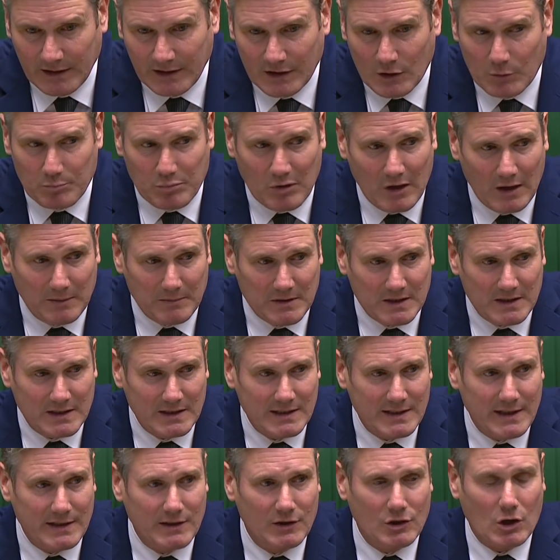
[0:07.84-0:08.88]
the Prime Minister
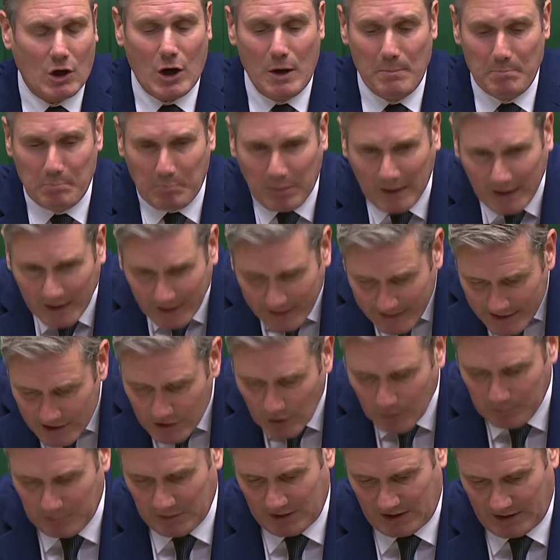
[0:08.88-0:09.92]
said the complete
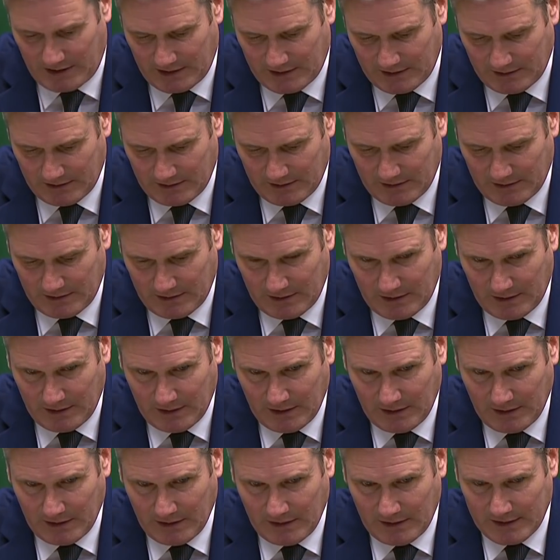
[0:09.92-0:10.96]
opposite.
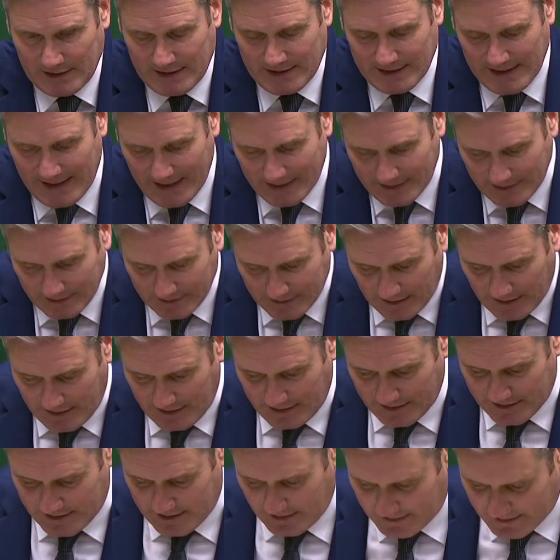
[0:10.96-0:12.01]
Standing there,
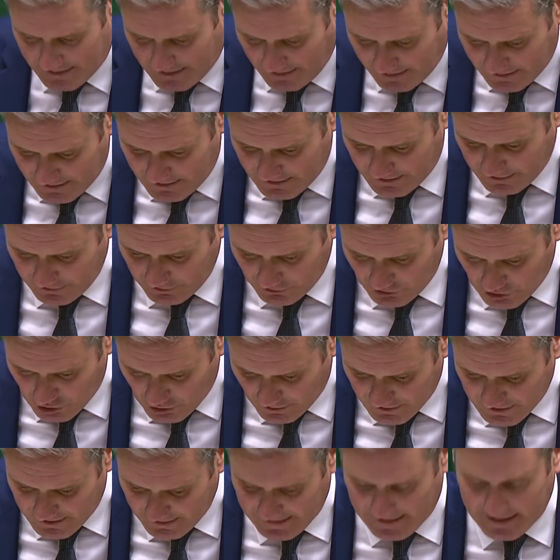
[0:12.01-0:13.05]
he said testing and
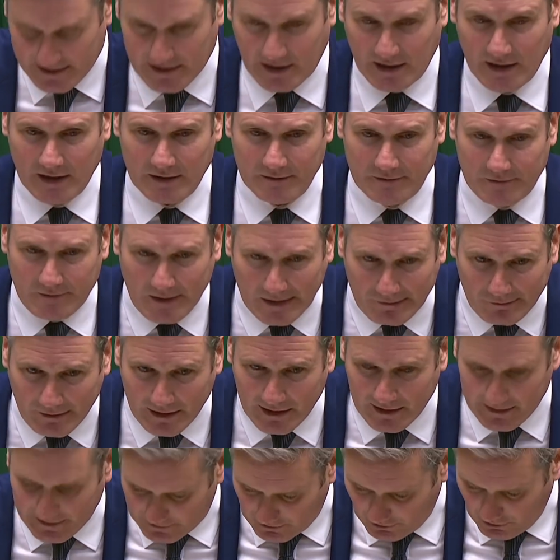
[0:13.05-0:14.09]
tracing has very
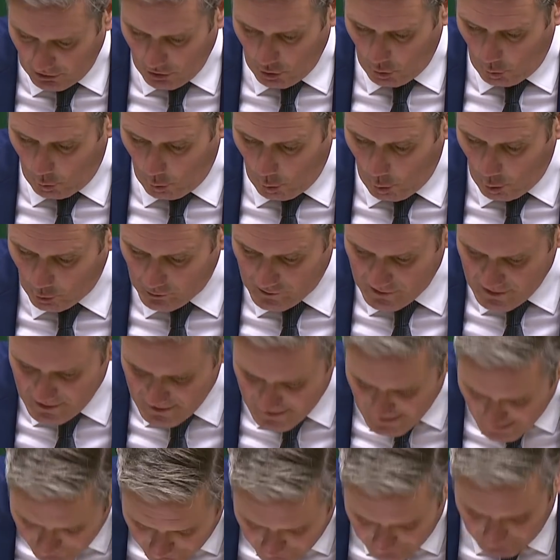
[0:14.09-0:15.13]
little or
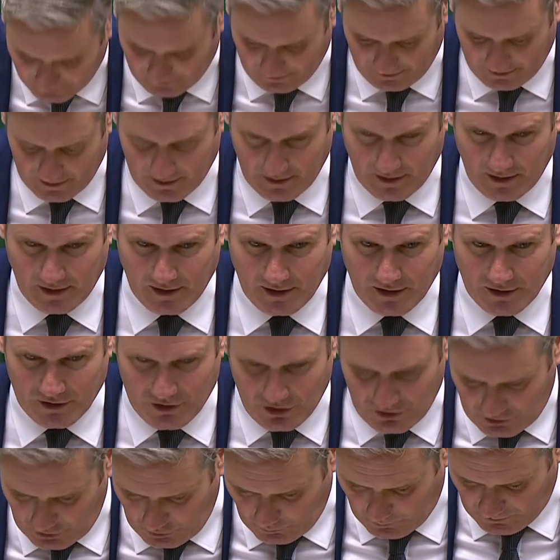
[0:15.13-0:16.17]
nothing to
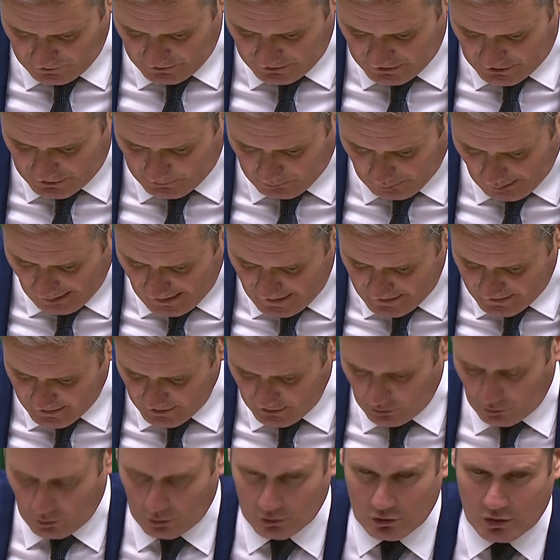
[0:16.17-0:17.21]
do with the spread
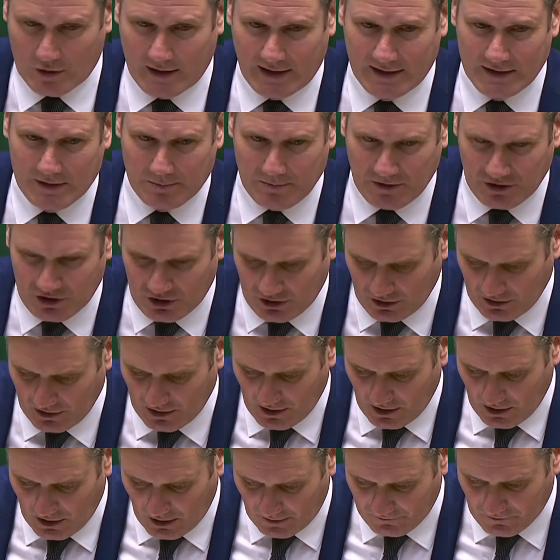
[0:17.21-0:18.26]
or transmission
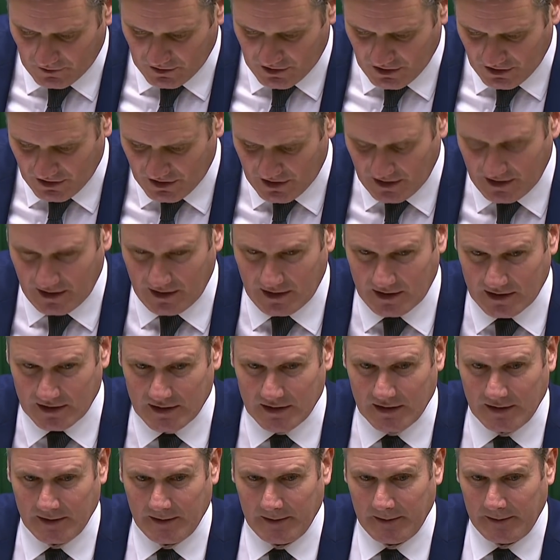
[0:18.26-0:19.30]
of the
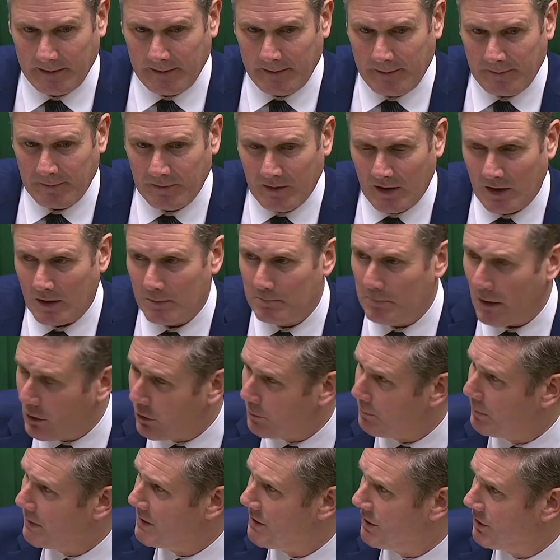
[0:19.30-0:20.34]
disease.
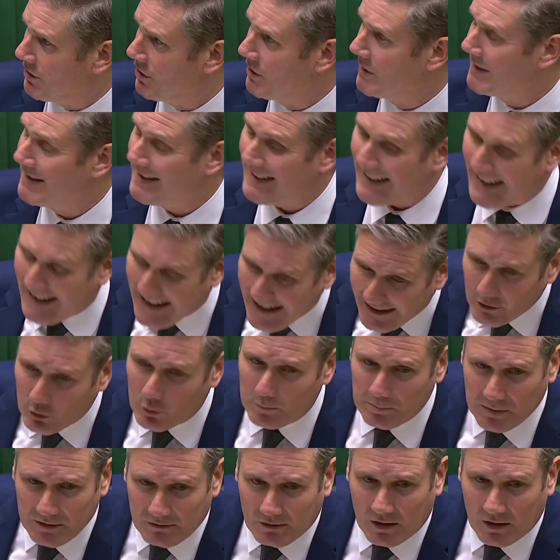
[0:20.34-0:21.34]
Both positions cannot be